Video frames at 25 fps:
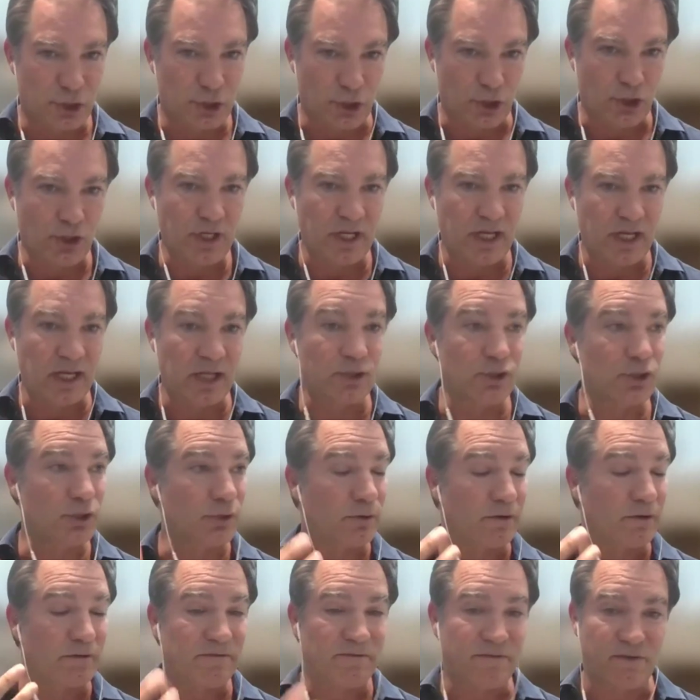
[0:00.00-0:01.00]
Turning
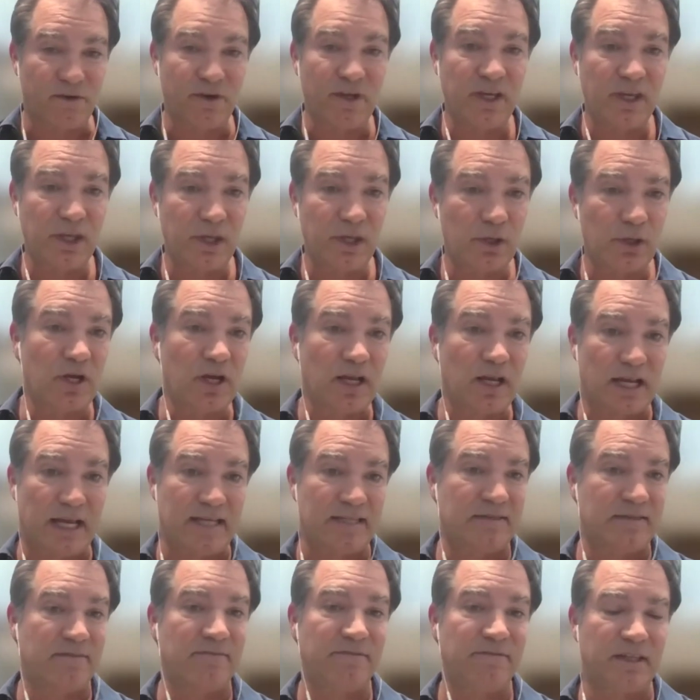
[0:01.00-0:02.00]
into a free yoga
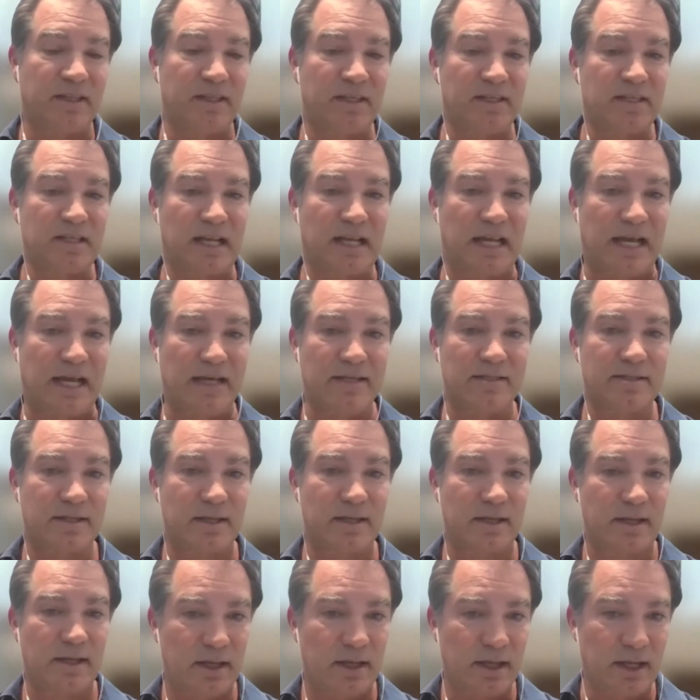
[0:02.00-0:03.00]
class and fitness
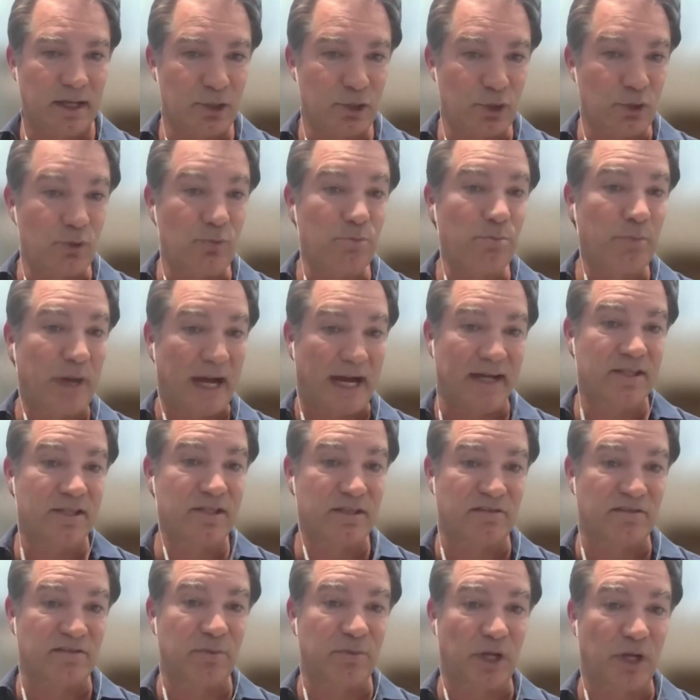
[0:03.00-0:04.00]
class into
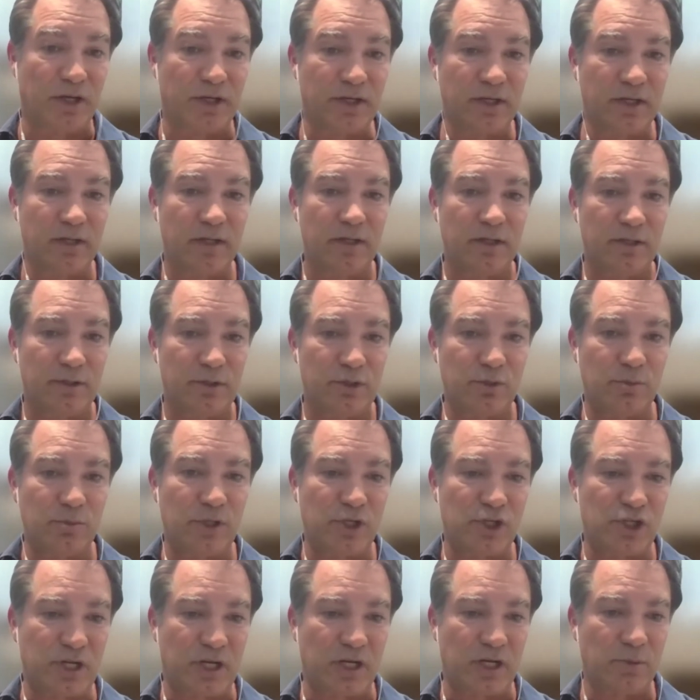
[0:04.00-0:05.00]
pints of blood to
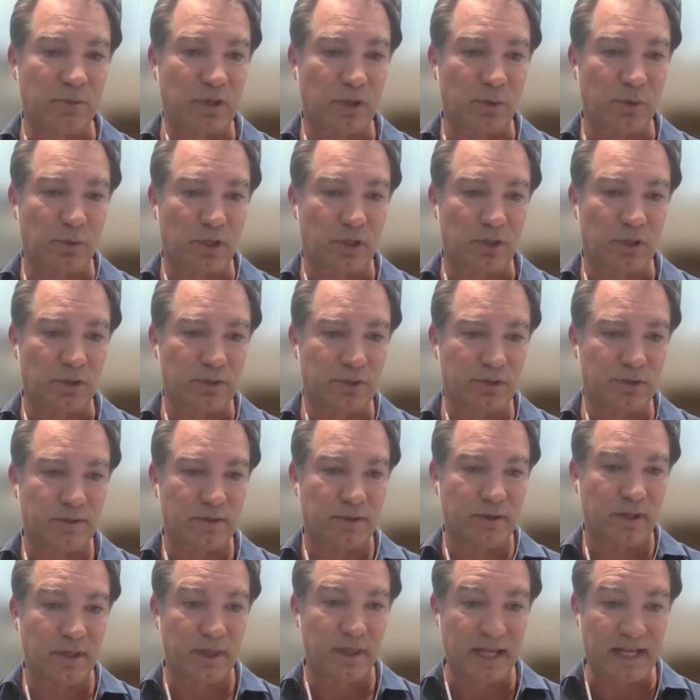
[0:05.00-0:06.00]
be shared with the world.
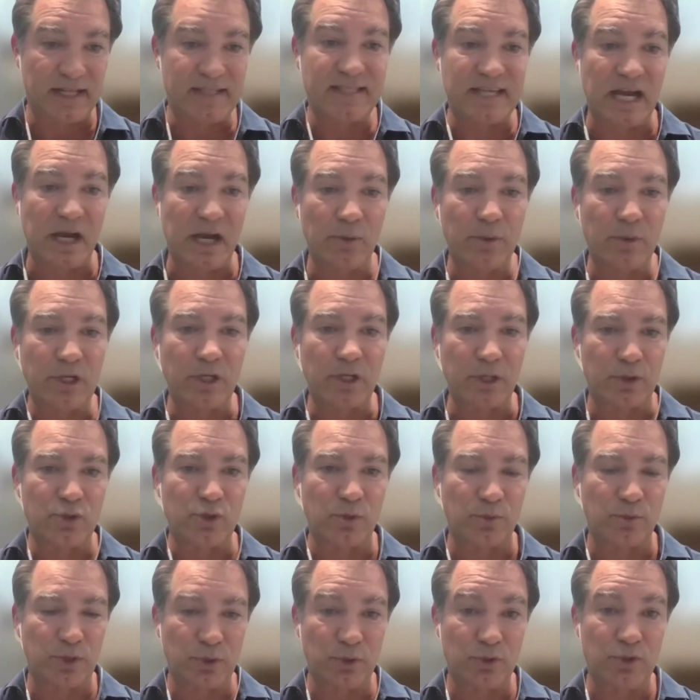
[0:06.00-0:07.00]
That's how we
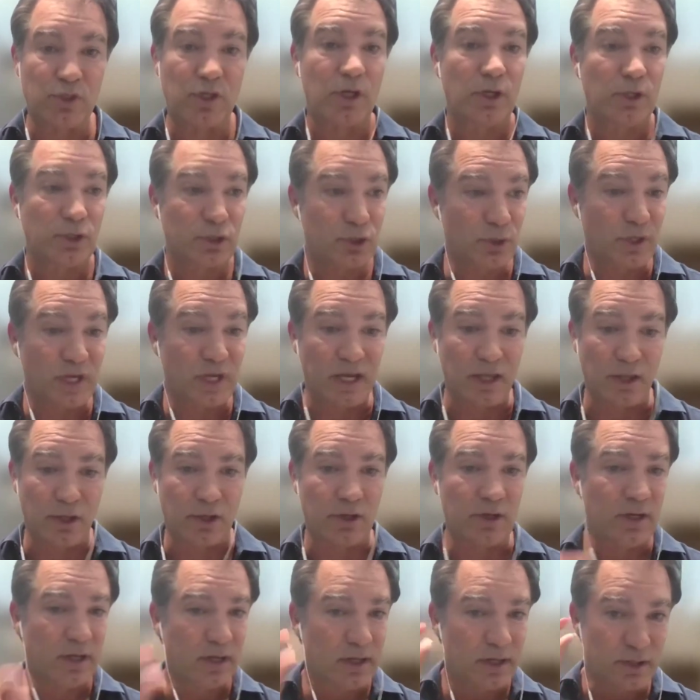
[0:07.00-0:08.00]
contribute
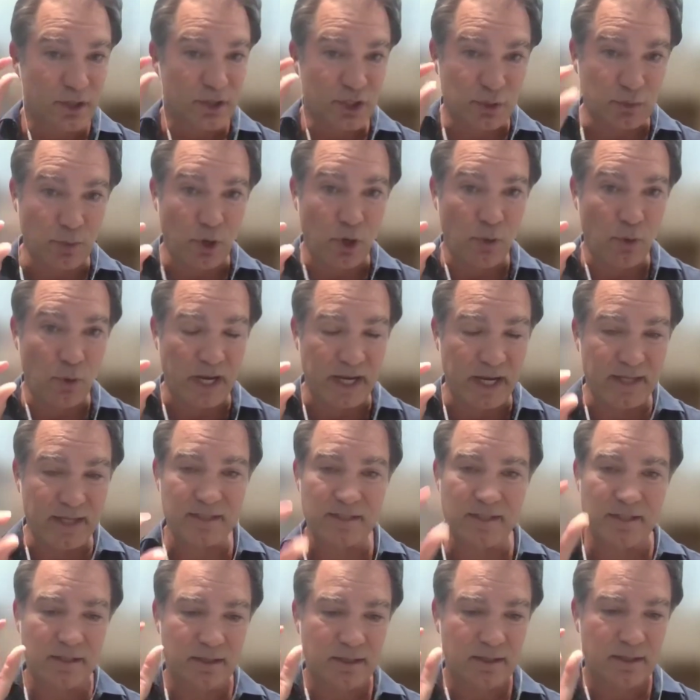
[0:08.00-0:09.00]
together. Small
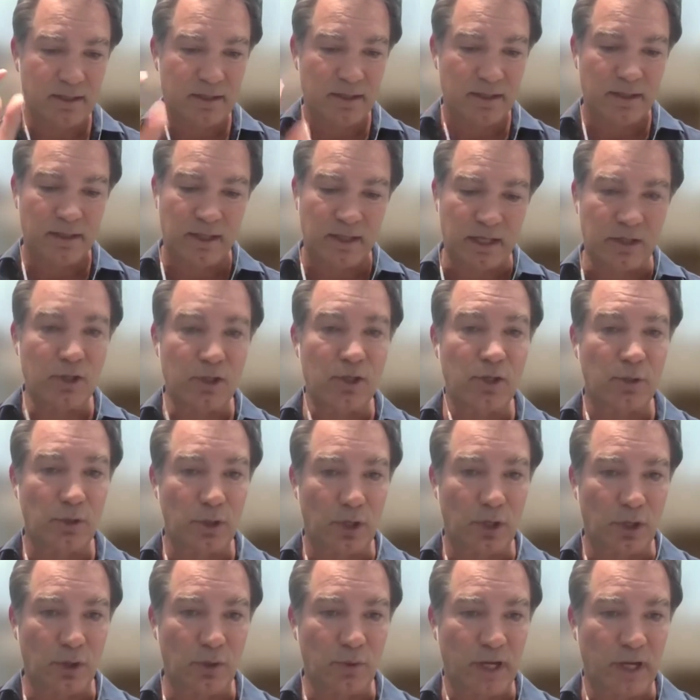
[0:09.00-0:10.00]
ways and go a
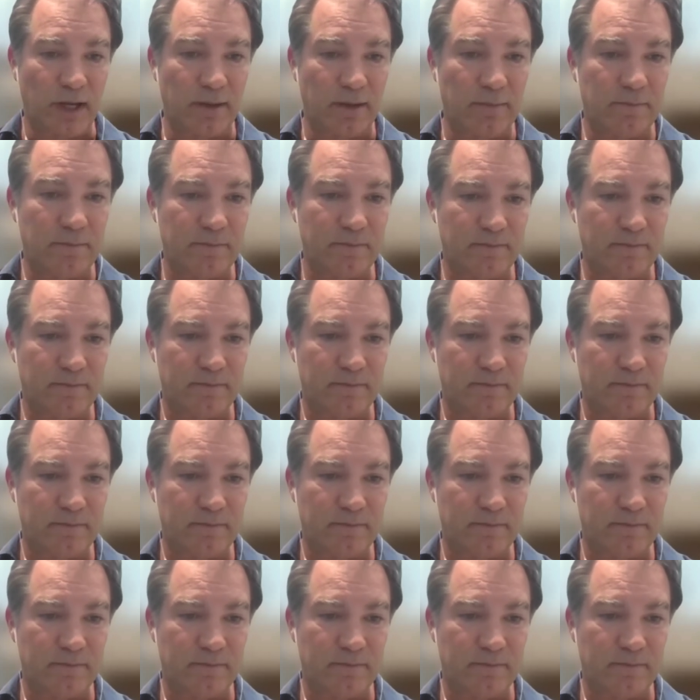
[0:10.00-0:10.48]
long way.